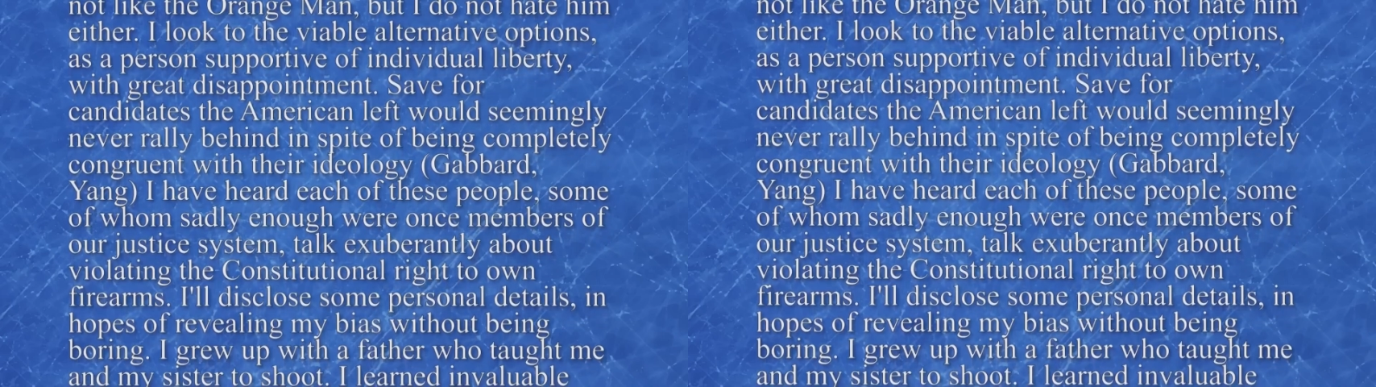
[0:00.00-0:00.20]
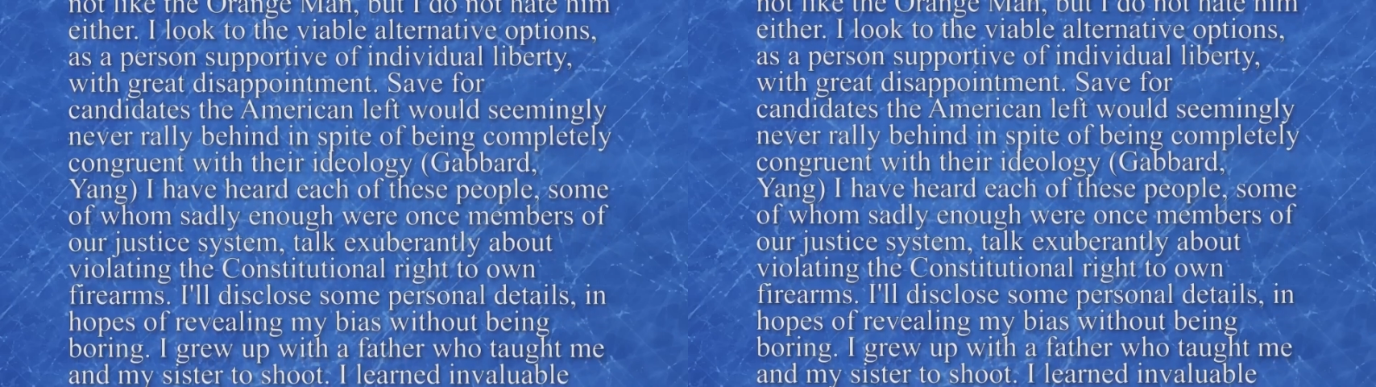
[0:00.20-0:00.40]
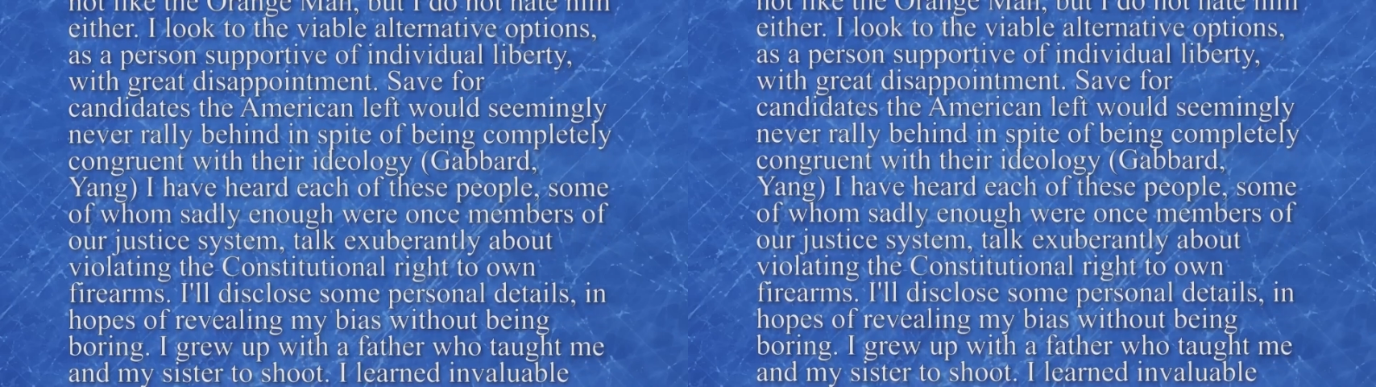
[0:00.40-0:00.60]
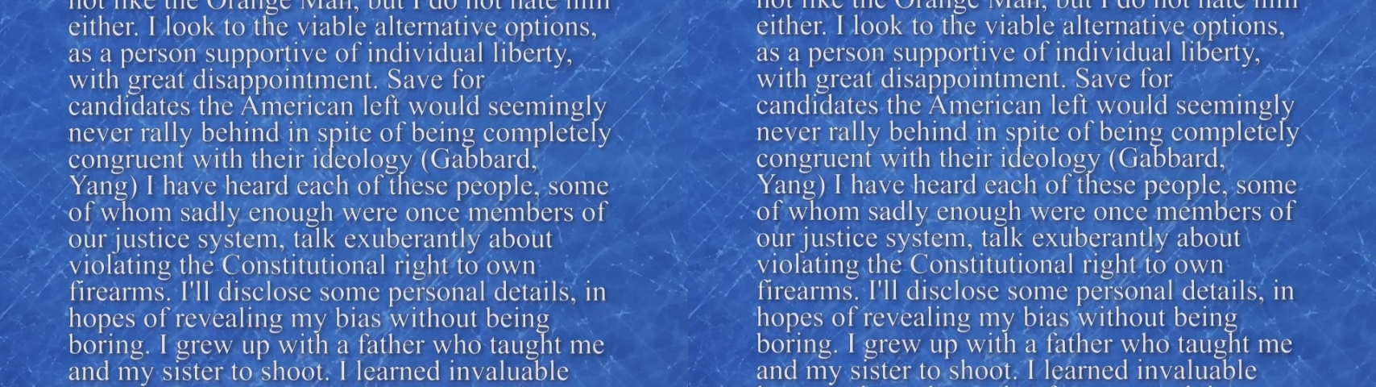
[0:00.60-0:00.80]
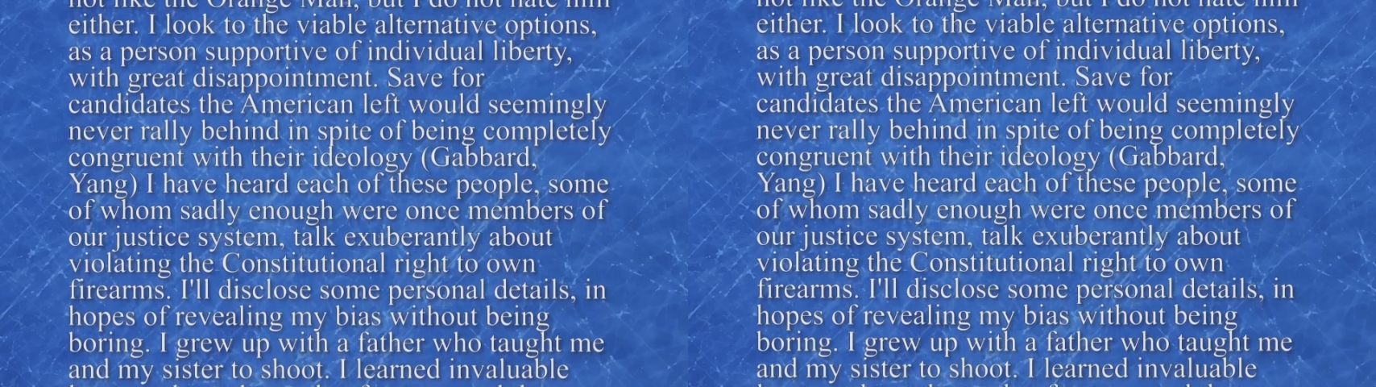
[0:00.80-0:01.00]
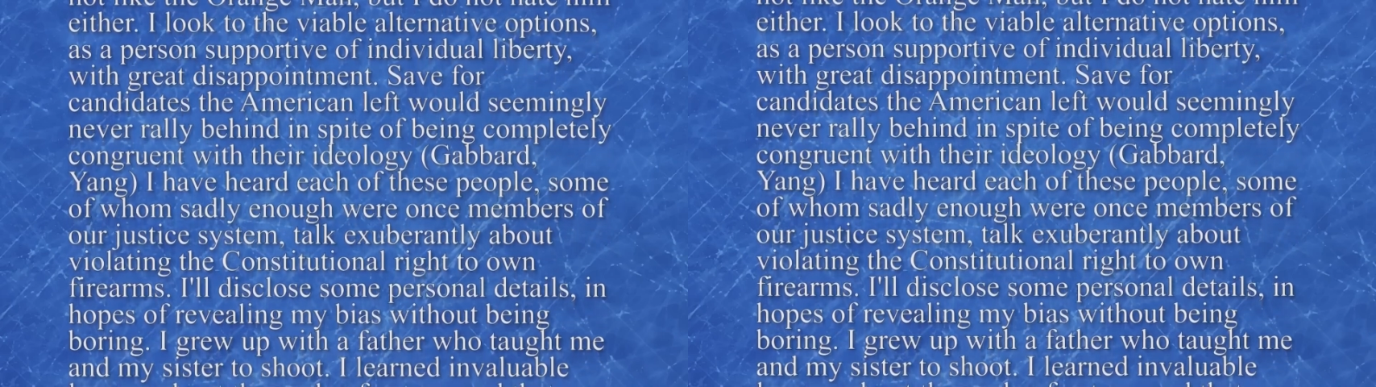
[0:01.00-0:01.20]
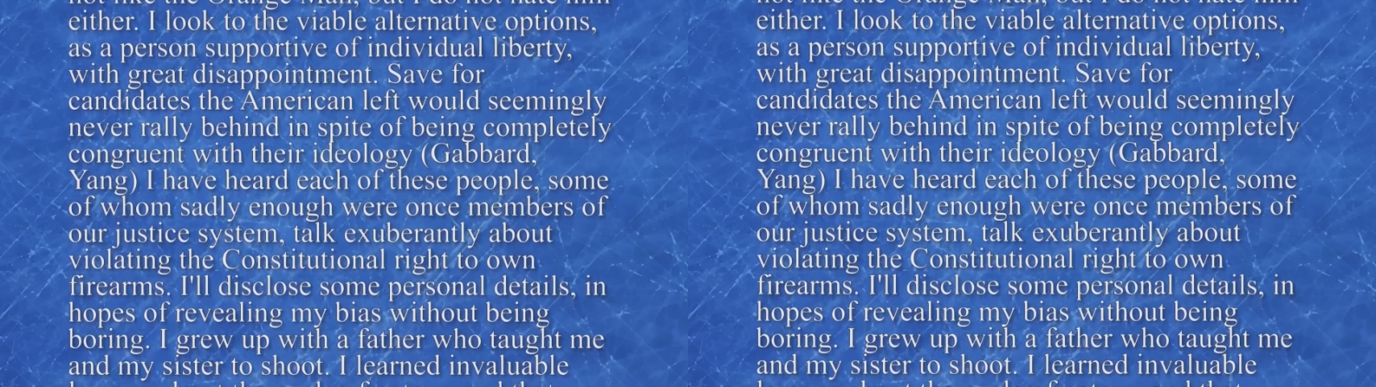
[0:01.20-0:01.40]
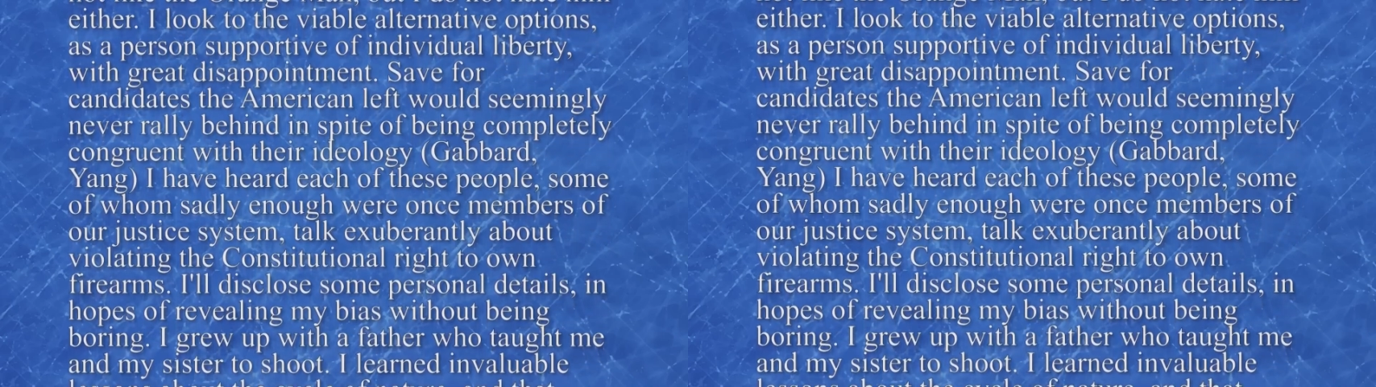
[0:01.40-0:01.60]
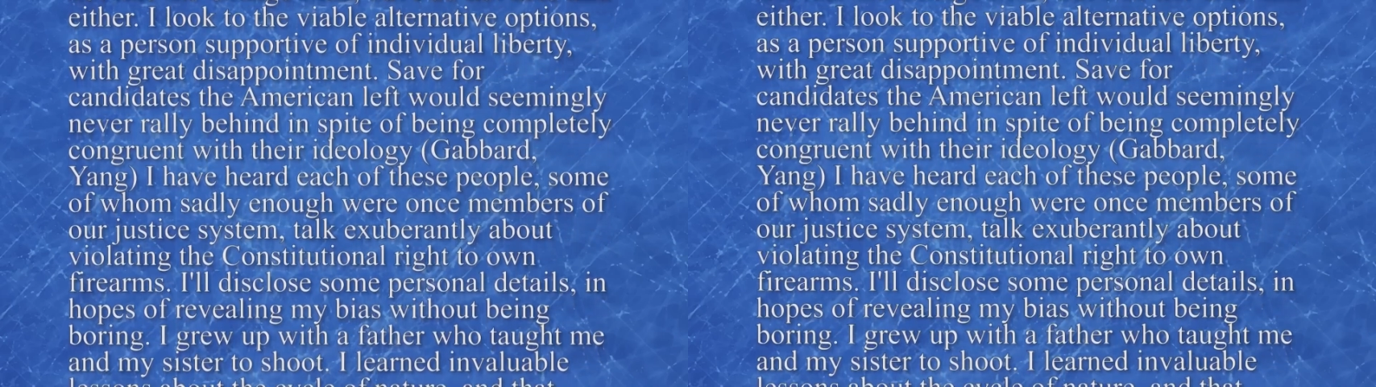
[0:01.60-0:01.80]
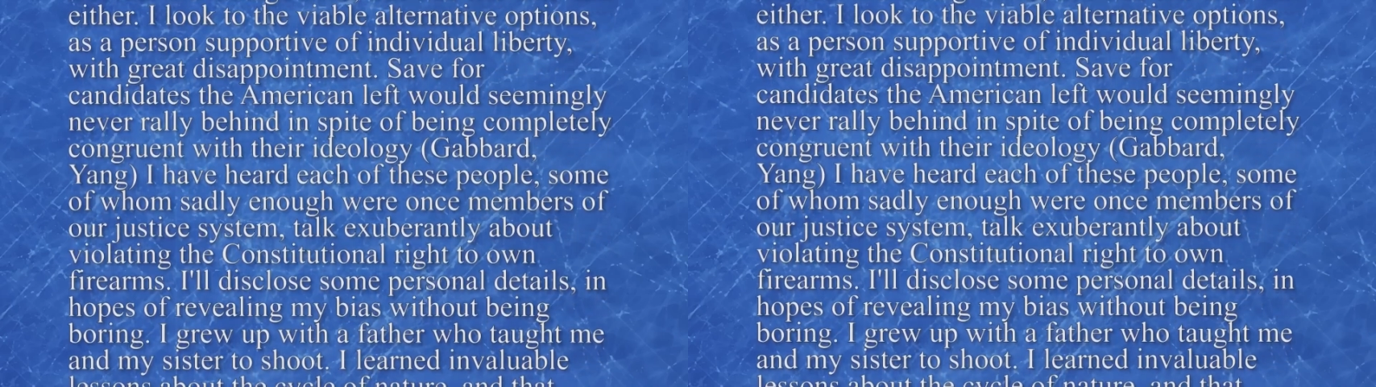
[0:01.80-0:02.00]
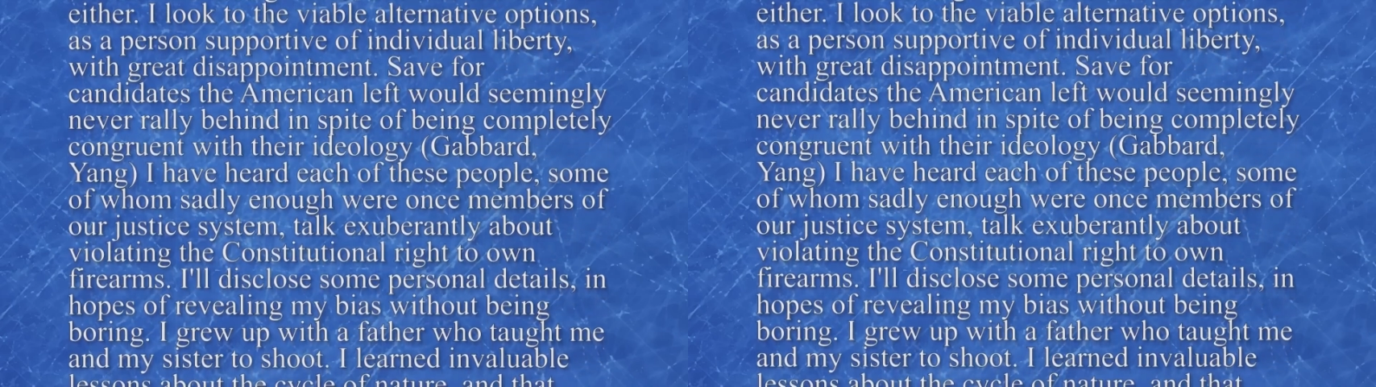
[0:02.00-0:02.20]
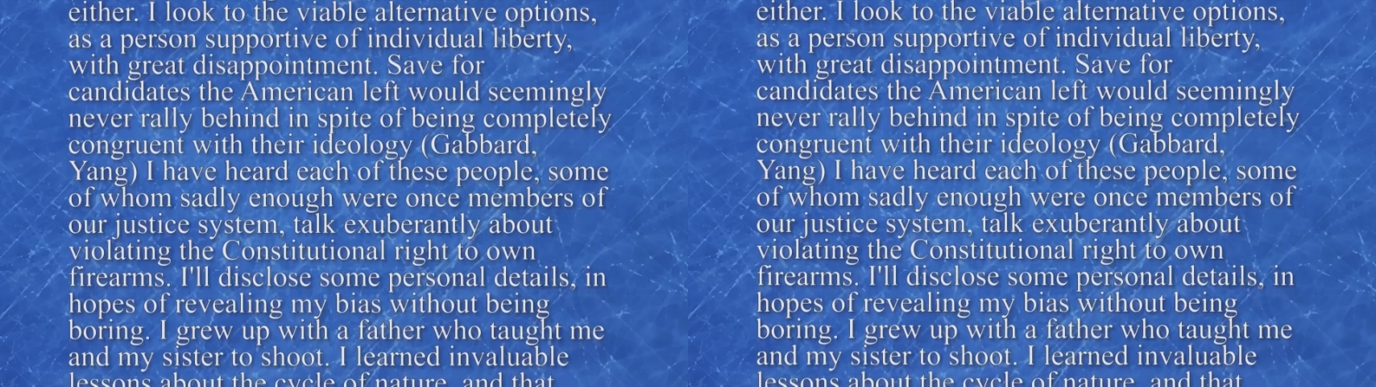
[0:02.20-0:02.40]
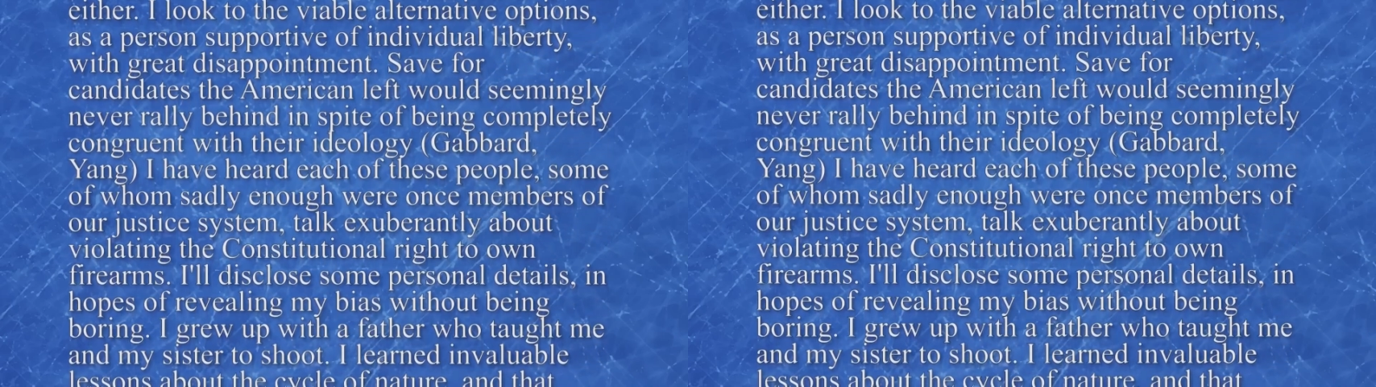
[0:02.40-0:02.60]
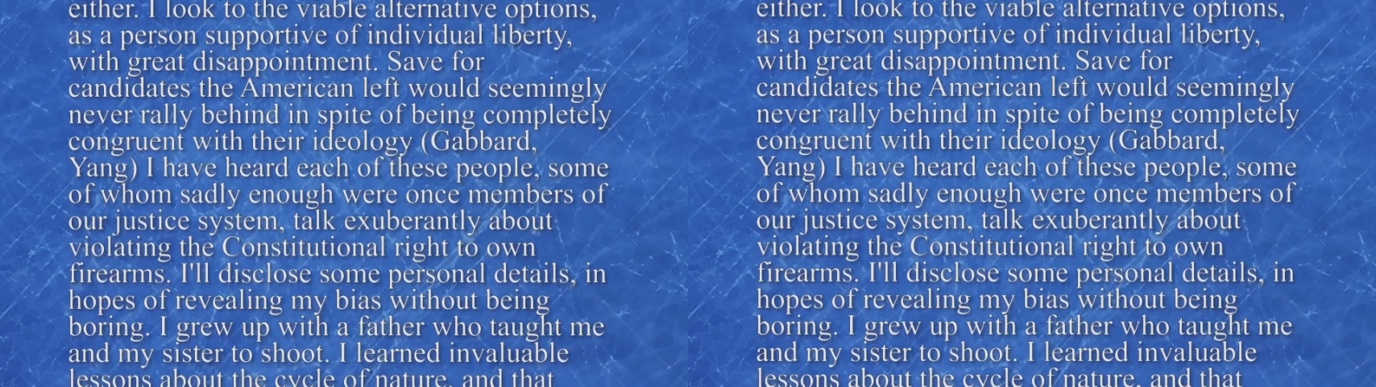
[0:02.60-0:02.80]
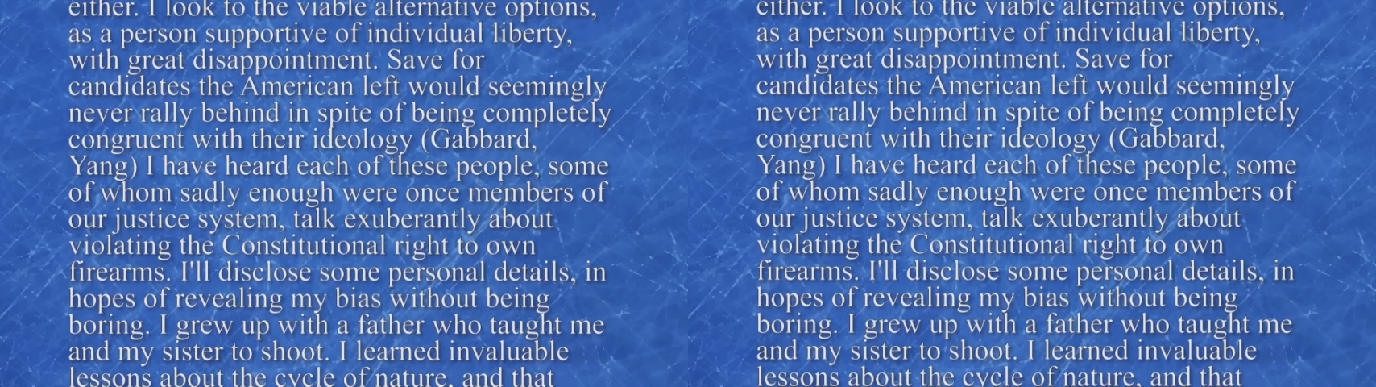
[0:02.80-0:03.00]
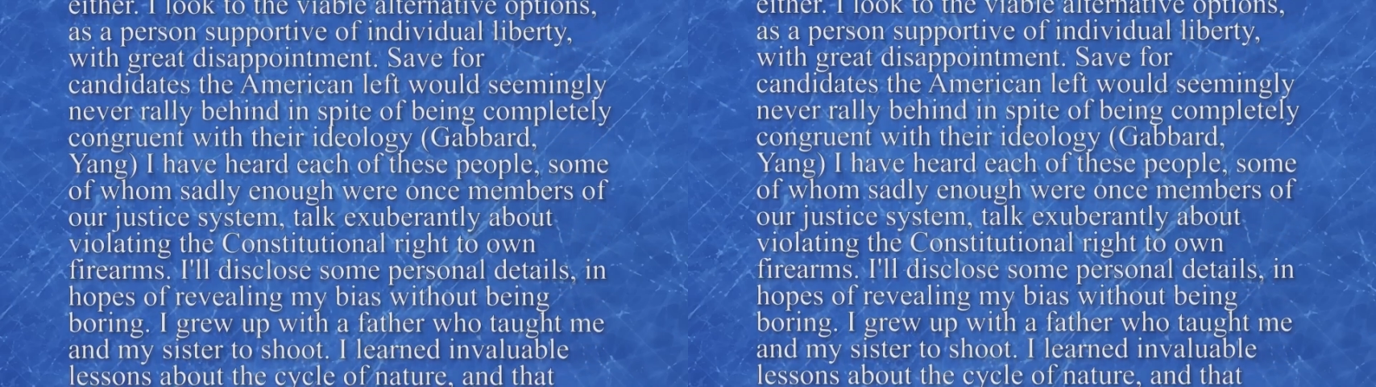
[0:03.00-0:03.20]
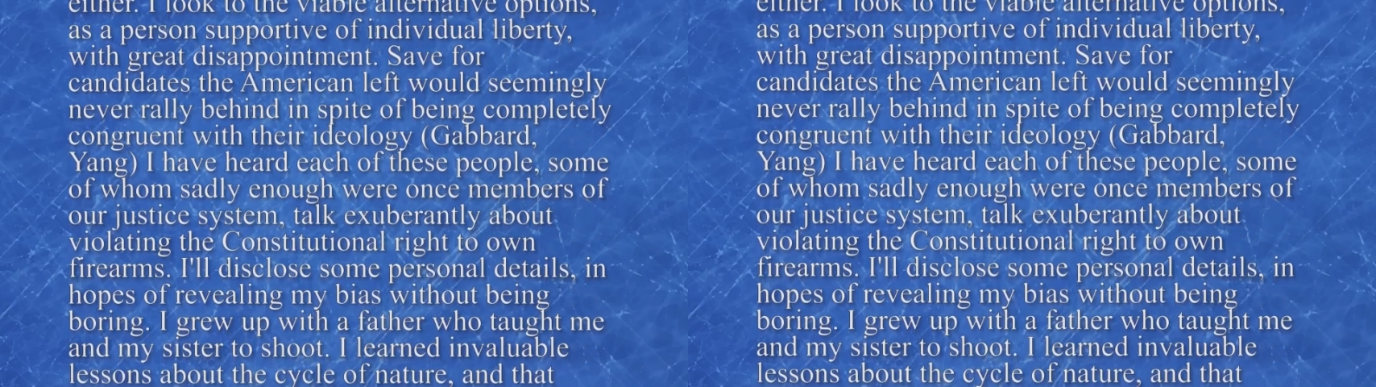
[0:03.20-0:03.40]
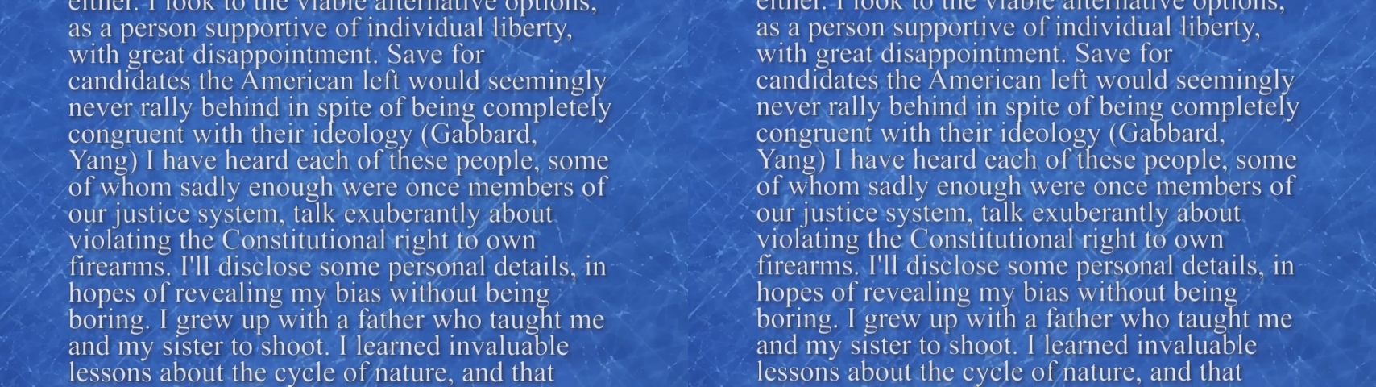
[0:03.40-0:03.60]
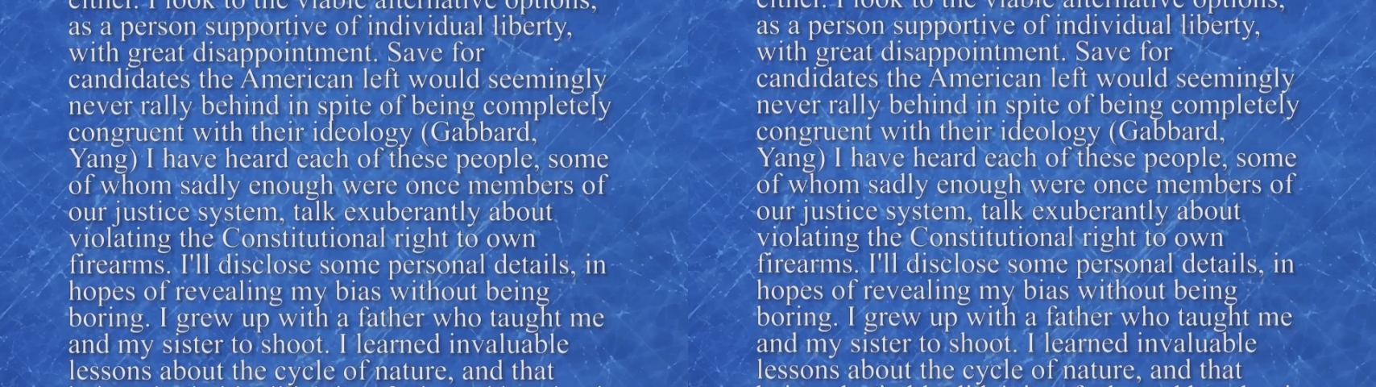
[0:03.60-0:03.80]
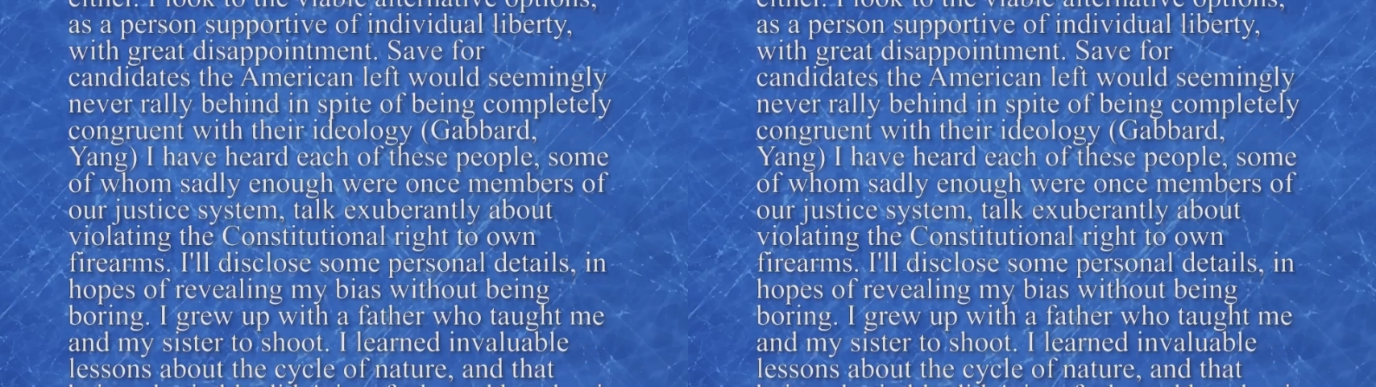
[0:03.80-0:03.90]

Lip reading: [unreadable: no face in view]